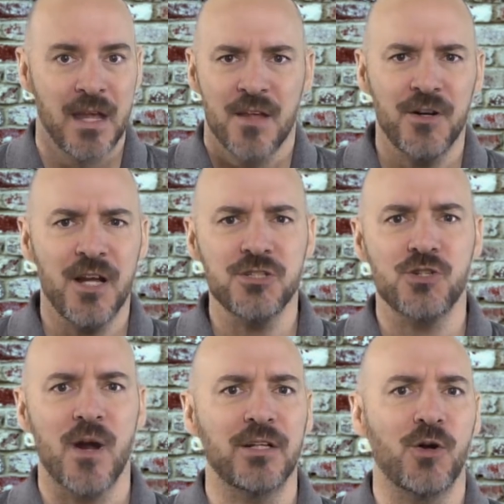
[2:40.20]
They're not just
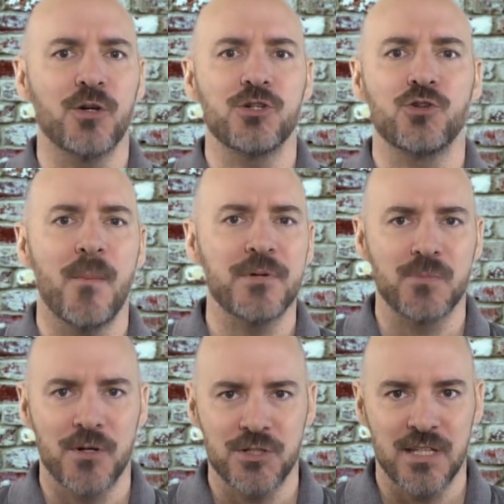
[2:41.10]
trying to hurt Trump as
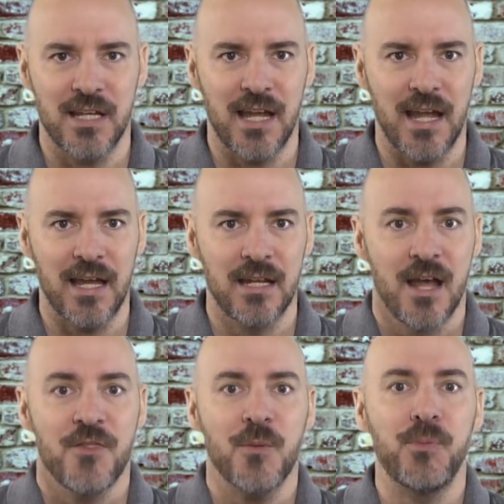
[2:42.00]
much as they can.
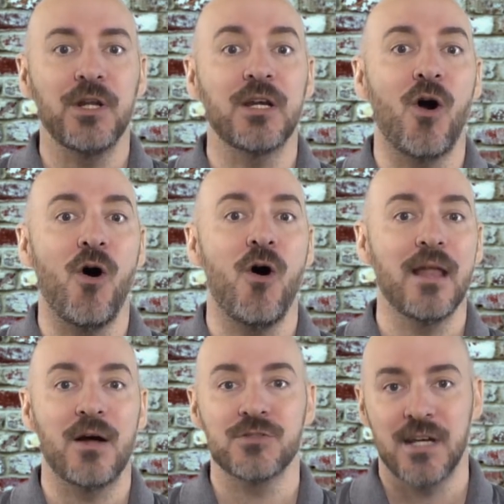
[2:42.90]
They're putting all
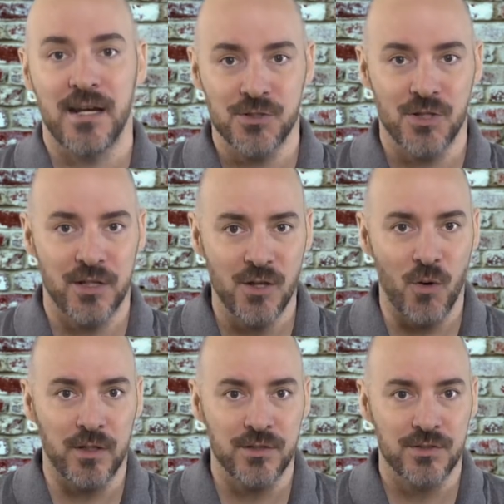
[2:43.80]
outsiders on
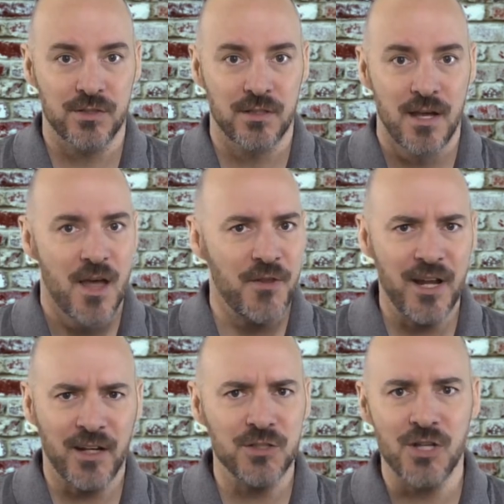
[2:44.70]
notice. They're
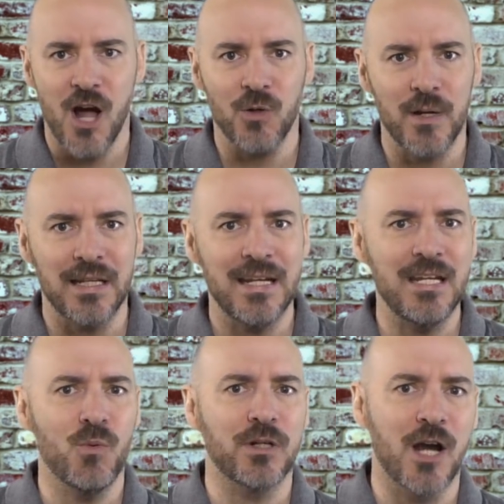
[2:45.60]
not going to tolerate
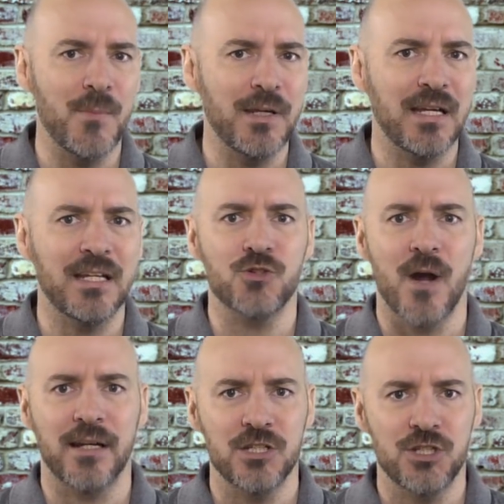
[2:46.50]
anyone coming in and
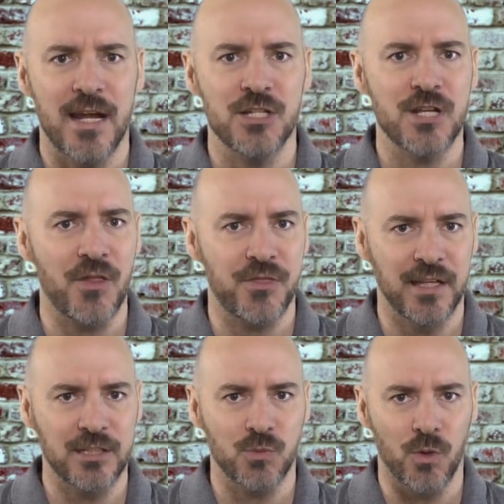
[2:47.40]
trying to change how
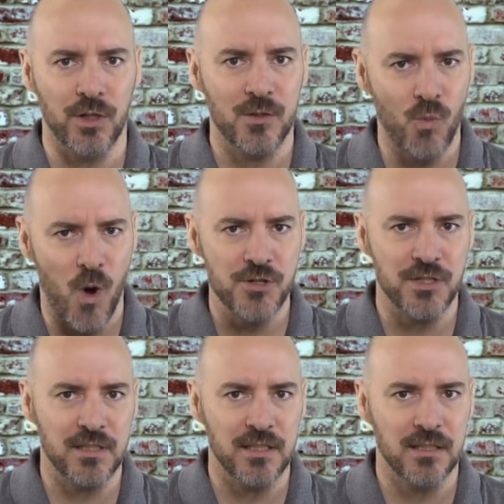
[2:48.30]
things work in
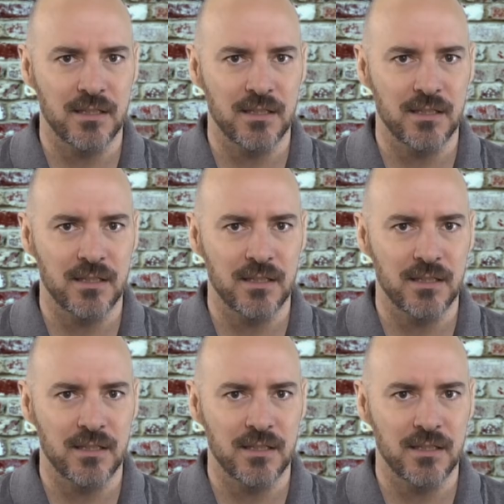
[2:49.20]
Washington.